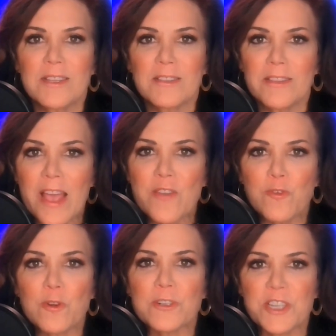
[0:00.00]
life
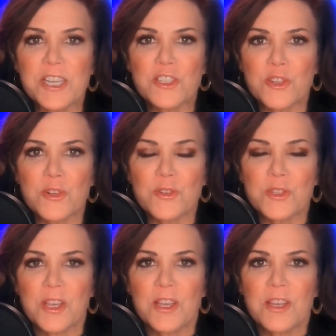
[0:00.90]
for
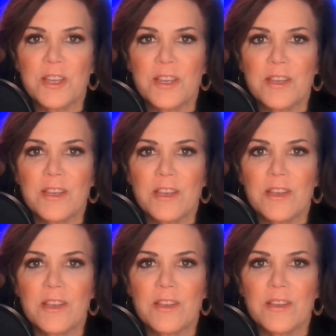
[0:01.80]
teachers
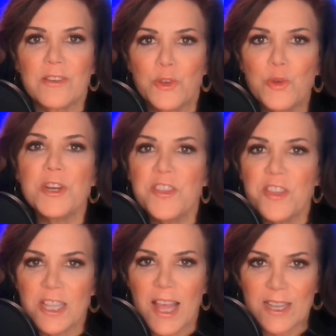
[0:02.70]
good in
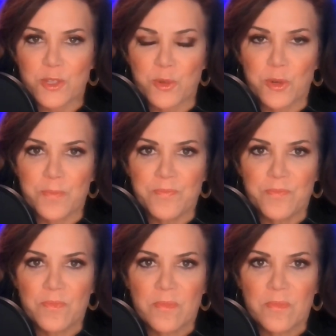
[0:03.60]
the classroom,